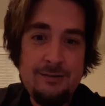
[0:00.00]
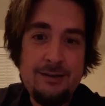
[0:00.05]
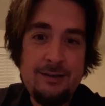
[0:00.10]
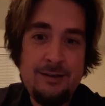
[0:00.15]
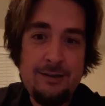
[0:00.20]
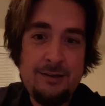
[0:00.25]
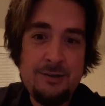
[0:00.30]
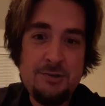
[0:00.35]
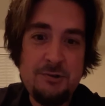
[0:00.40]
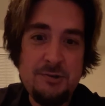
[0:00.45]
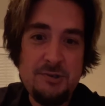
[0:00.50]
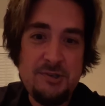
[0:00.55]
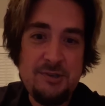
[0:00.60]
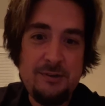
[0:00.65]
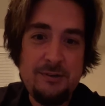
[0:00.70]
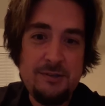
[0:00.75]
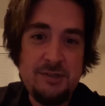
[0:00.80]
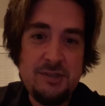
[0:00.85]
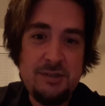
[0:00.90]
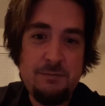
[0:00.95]
an
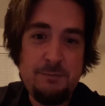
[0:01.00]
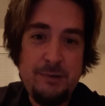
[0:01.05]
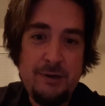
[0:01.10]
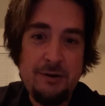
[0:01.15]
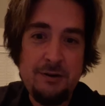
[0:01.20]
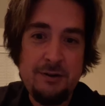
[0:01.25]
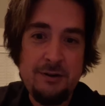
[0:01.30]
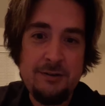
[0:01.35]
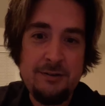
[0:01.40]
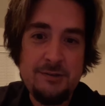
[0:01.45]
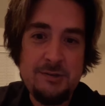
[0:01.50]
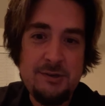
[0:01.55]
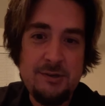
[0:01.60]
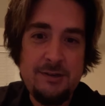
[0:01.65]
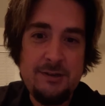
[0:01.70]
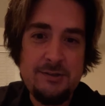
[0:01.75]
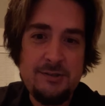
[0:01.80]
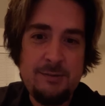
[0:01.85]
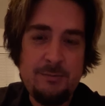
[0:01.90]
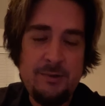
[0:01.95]
interesting experience
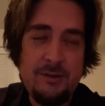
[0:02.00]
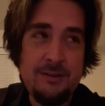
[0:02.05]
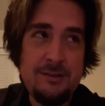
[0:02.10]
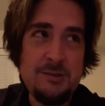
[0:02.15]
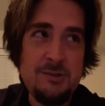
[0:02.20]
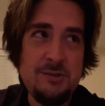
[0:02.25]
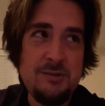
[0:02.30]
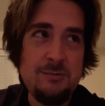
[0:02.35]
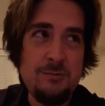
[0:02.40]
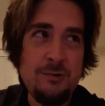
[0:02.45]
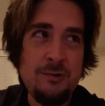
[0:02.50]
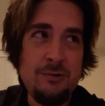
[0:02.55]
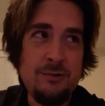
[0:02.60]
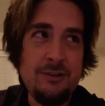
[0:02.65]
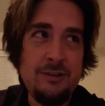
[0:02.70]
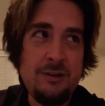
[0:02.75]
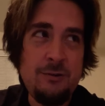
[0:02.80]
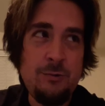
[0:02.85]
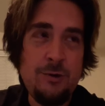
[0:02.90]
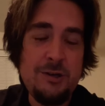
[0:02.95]
because I'm like, this is
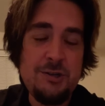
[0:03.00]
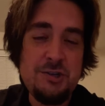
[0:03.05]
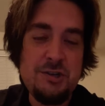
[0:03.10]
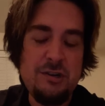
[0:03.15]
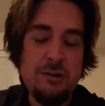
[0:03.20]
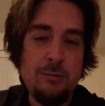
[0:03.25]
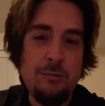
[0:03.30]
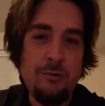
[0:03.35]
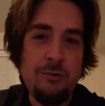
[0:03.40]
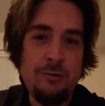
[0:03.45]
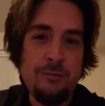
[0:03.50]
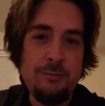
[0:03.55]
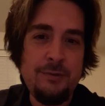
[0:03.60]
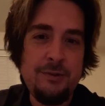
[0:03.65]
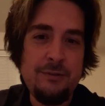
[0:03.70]
really questionable.